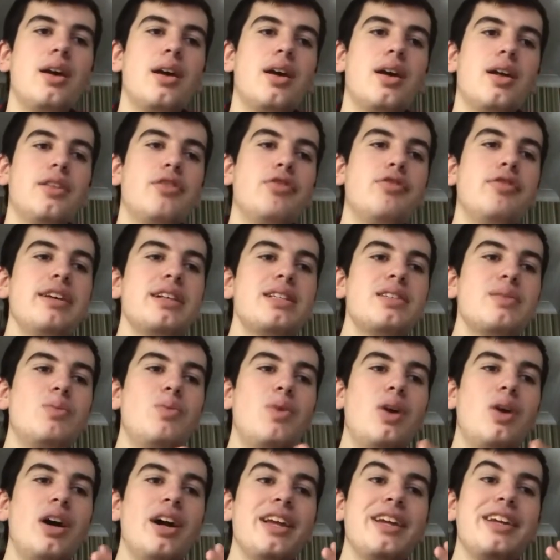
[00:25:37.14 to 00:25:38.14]
The reason
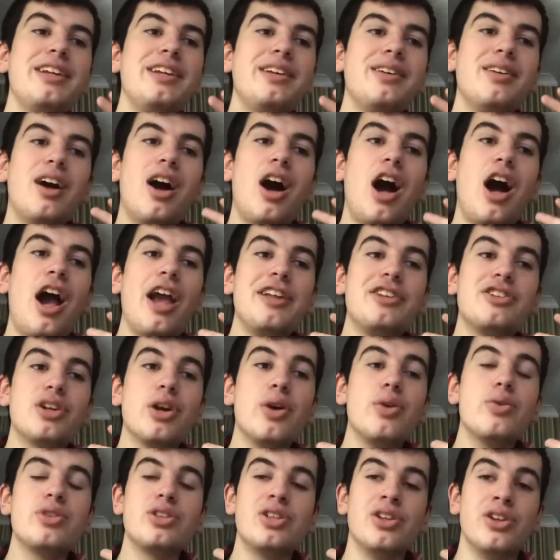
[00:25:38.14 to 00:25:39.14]
why I
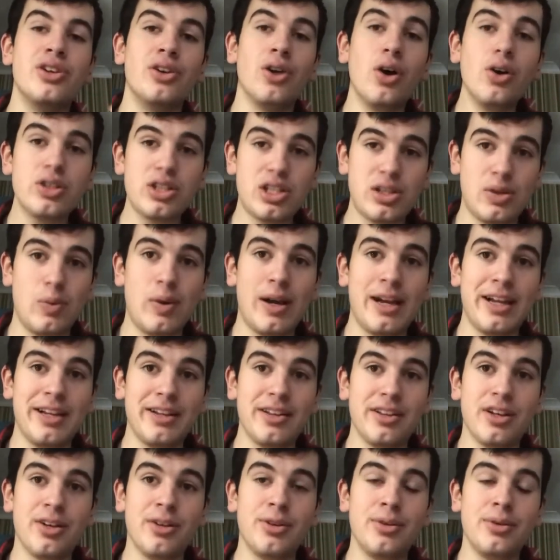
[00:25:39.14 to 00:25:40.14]
chose not to wait,
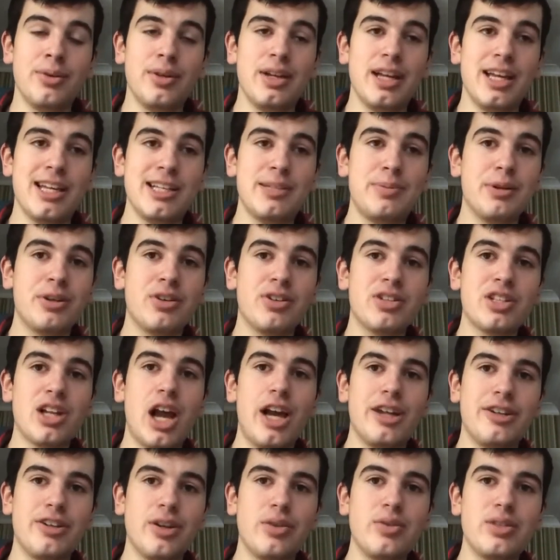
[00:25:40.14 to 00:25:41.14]
though, is because
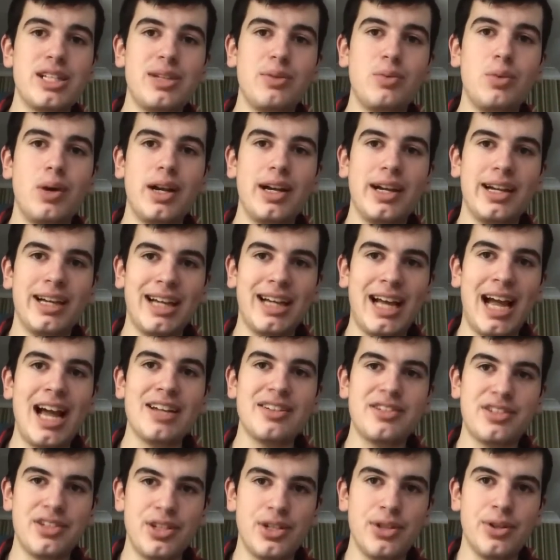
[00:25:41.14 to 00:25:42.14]
I don't see why I
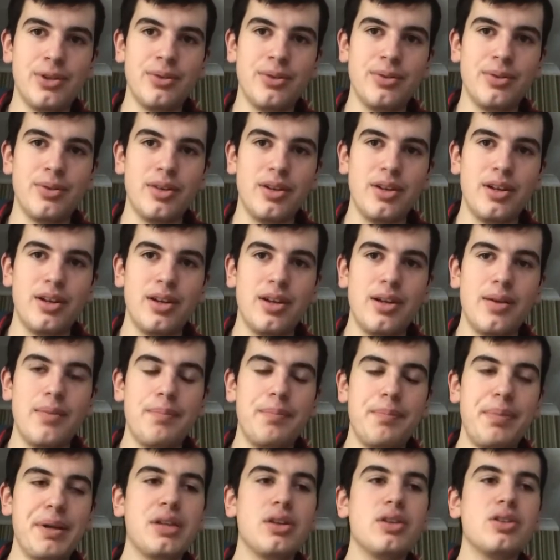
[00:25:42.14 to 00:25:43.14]
had to.
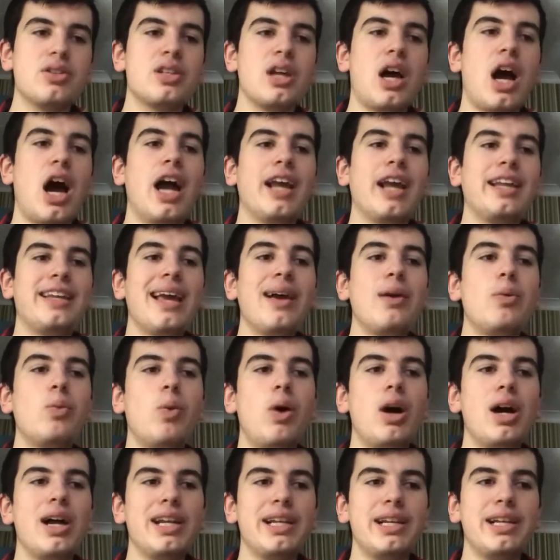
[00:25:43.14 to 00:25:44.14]
Because I get
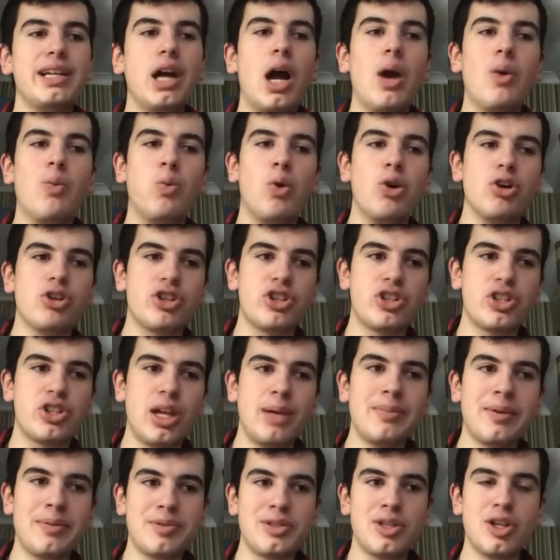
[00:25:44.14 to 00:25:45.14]
why I watched
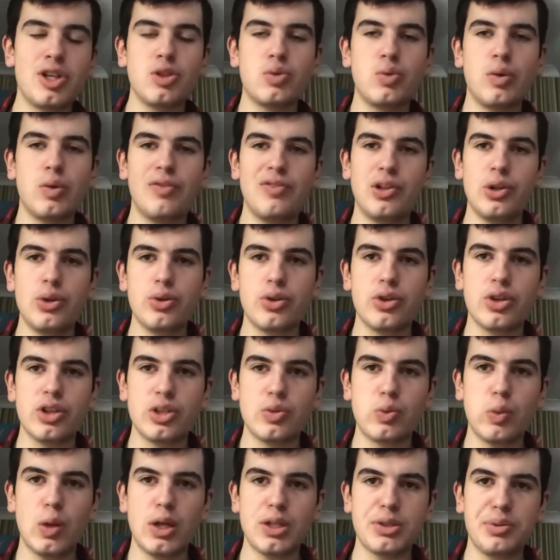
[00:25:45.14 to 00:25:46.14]
some episodes with
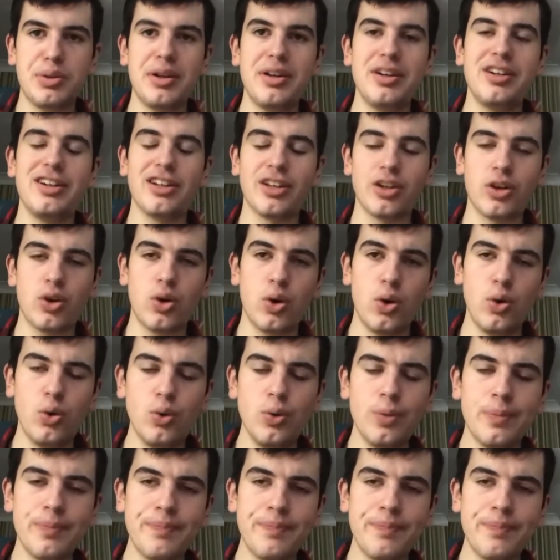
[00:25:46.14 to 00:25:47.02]
Lucas whilst we were in the call.